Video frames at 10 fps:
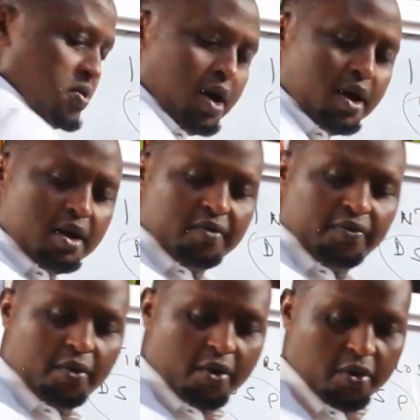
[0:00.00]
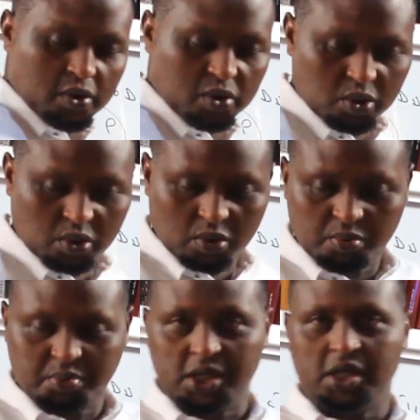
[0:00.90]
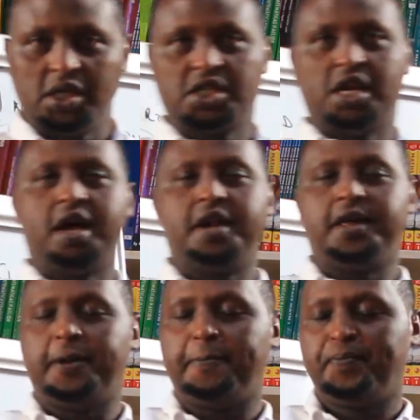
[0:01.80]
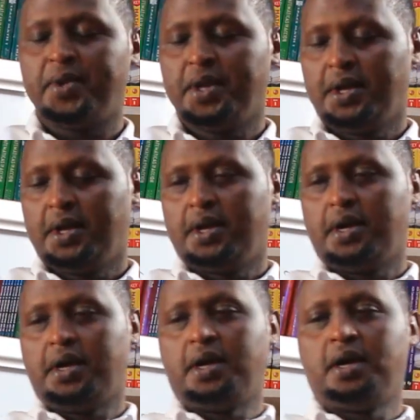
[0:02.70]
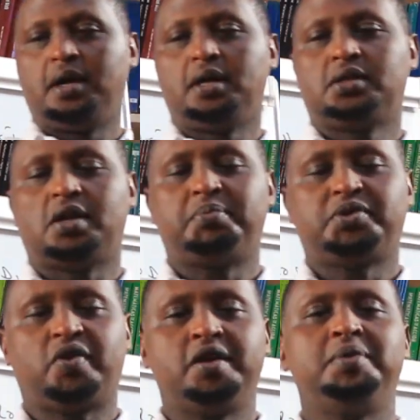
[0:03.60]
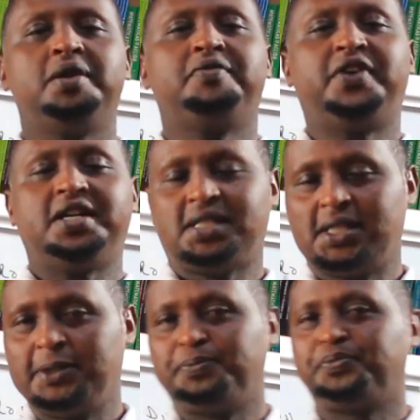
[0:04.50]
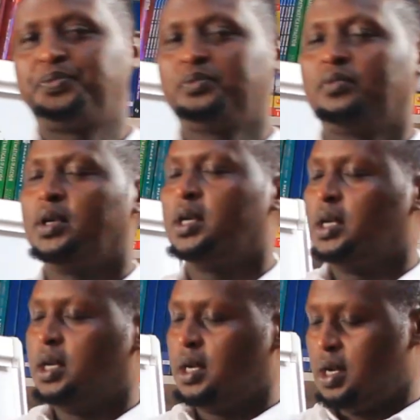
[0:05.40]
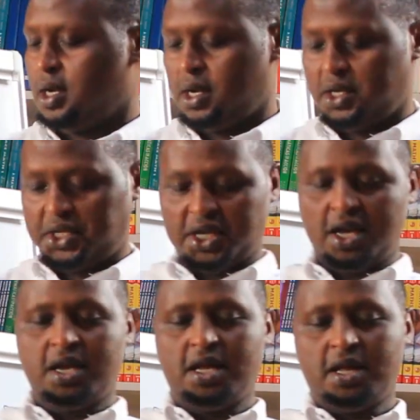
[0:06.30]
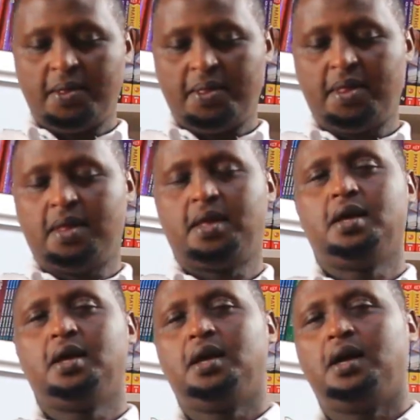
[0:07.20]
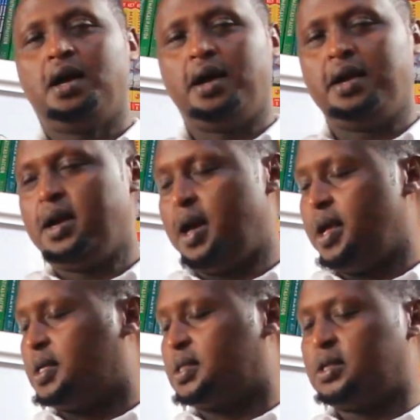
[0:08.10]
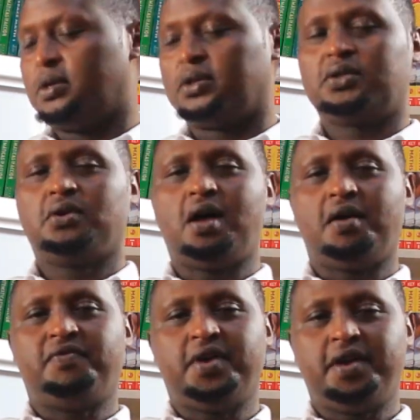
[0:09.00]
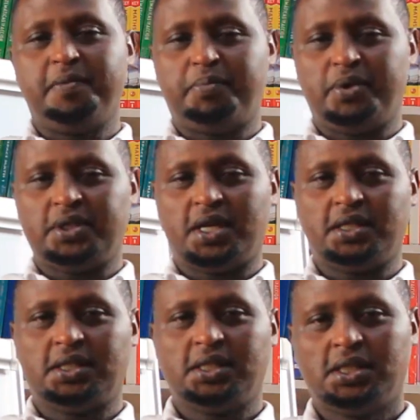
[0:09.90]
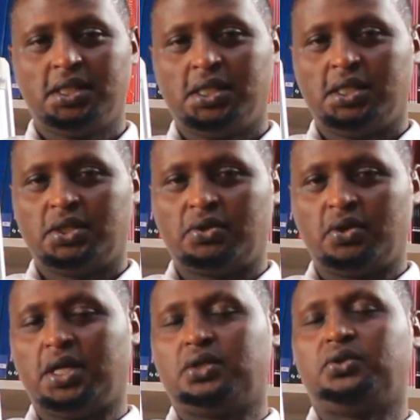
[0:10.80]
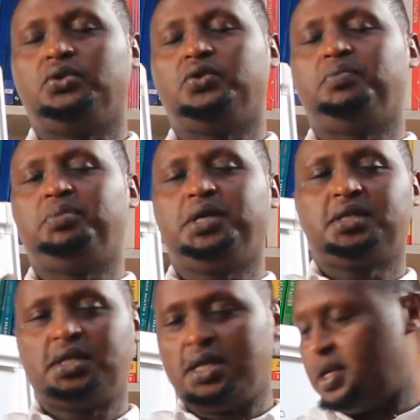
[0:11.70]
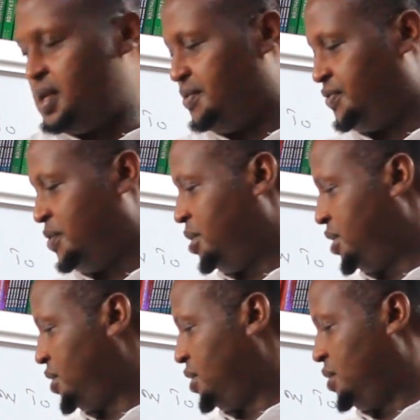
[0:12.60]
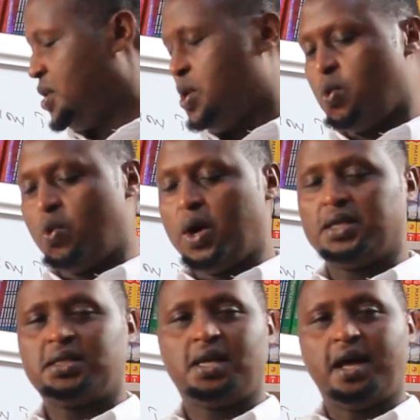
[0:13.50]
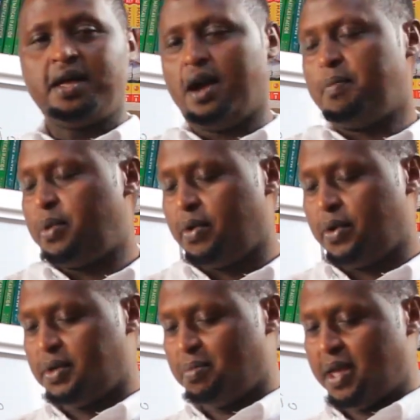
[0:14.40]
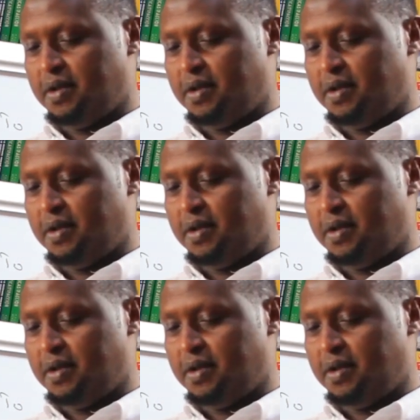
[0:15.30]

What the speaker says: requiring for you to be sharing, subscribing first, sharing, and likes also are very important, so that you will be seeing the information once I upload my